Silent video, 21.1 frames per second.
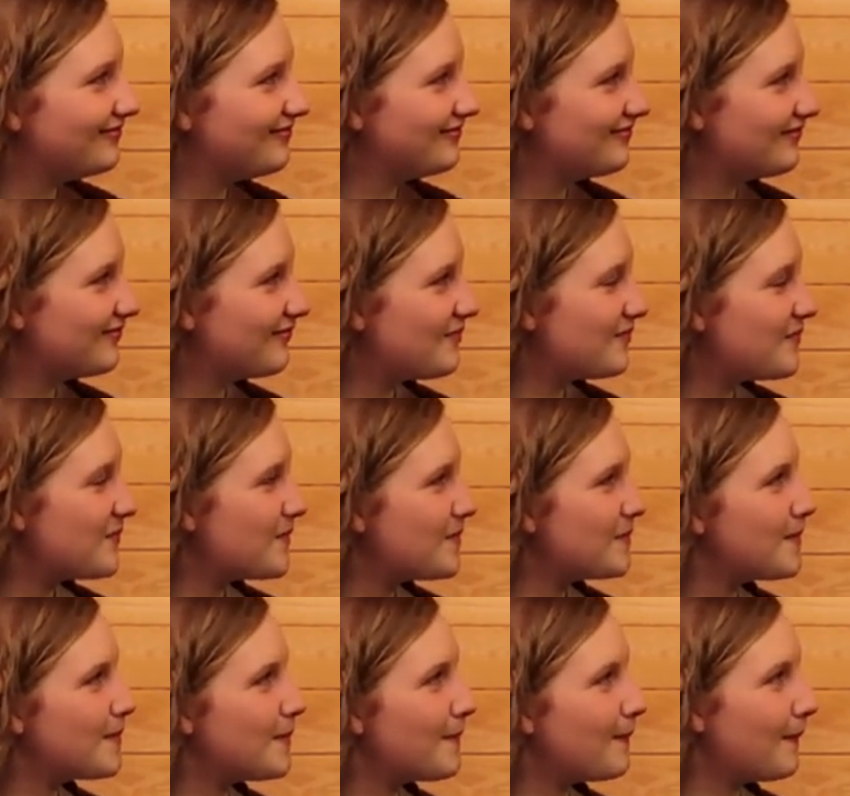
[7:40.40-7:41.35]

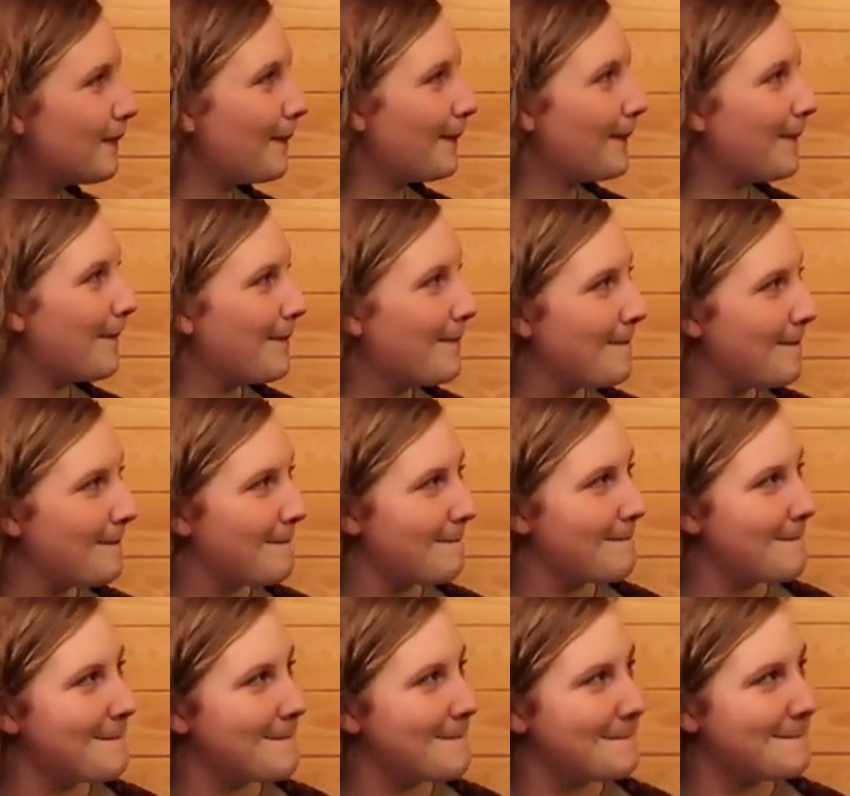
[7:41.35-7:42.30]

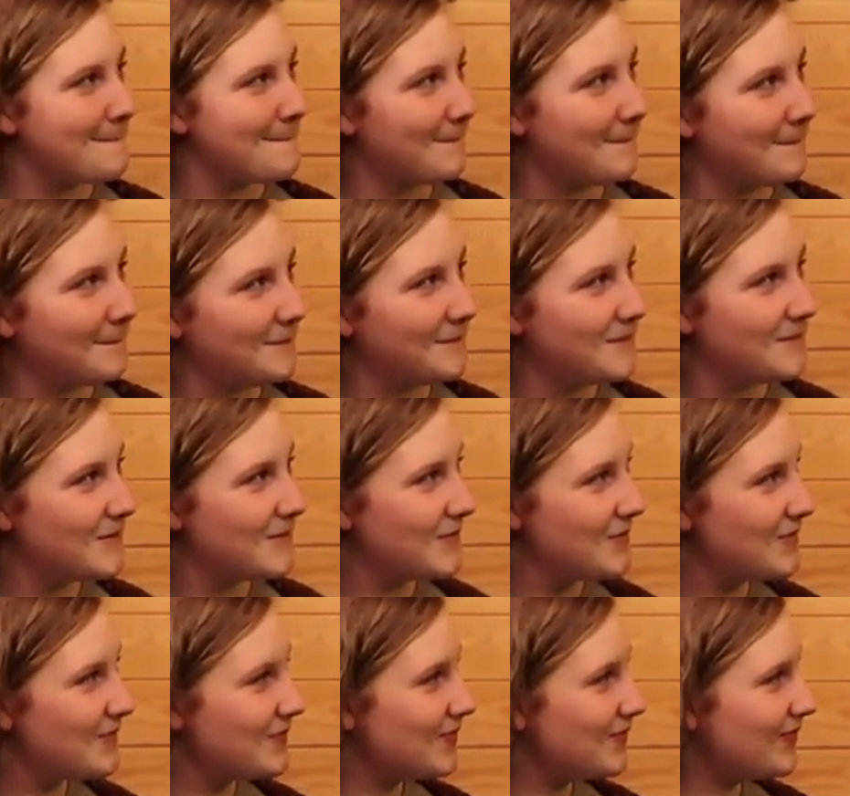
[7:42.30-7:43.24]

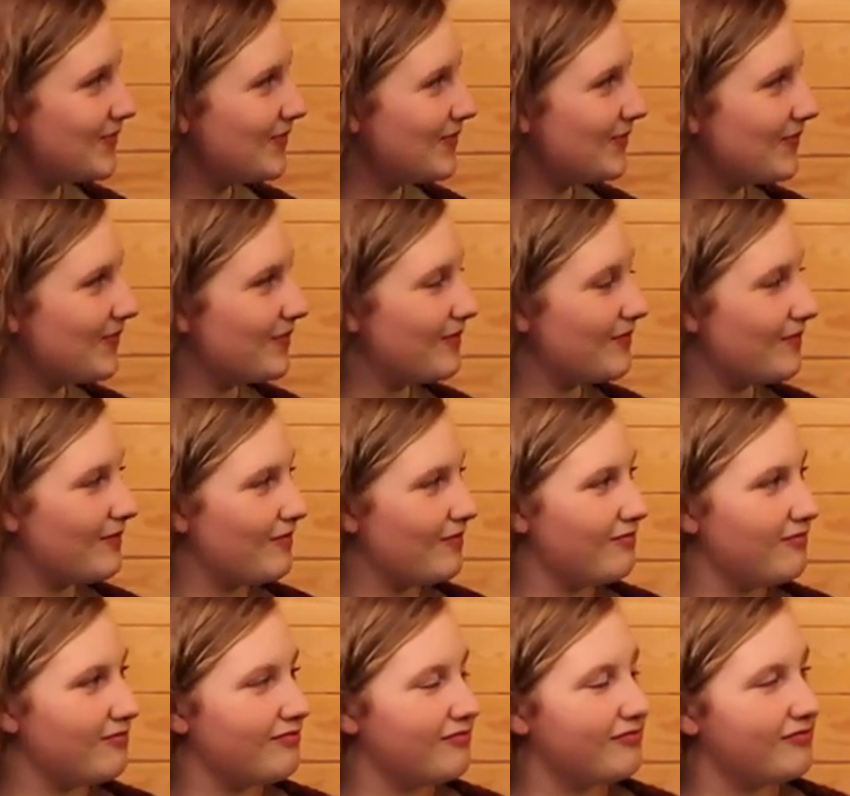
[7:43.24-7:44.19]

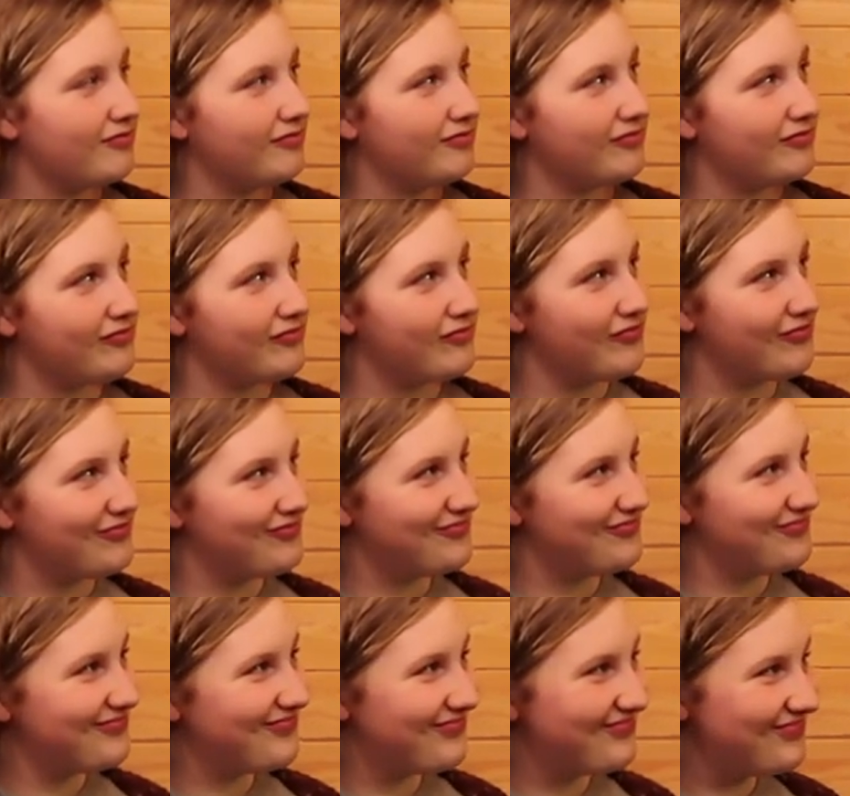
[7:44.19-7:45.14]

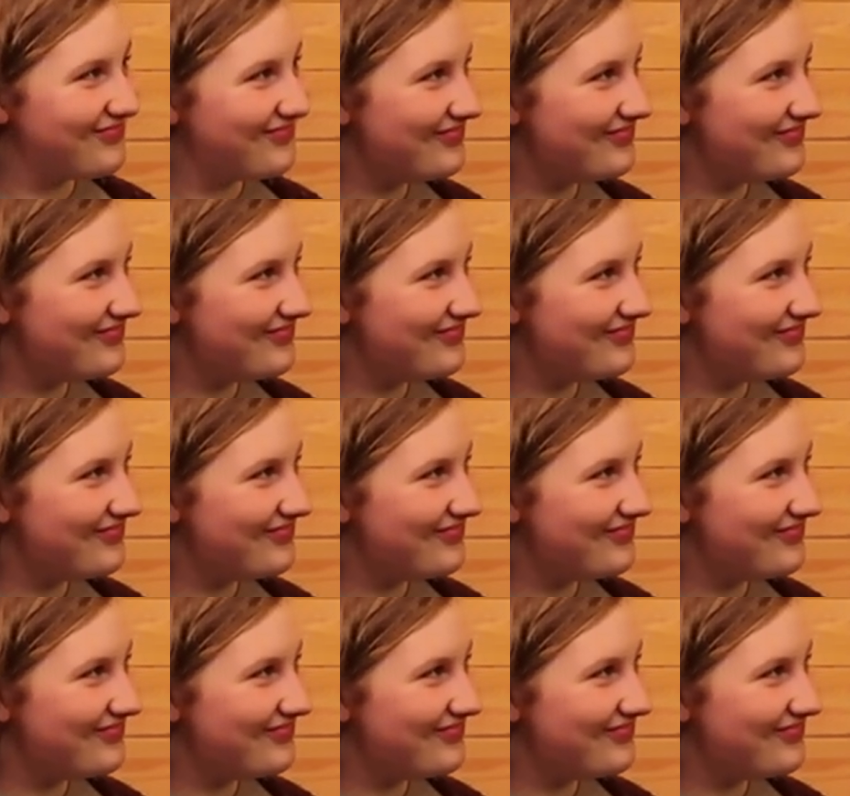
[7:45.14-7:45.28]
(not speaking)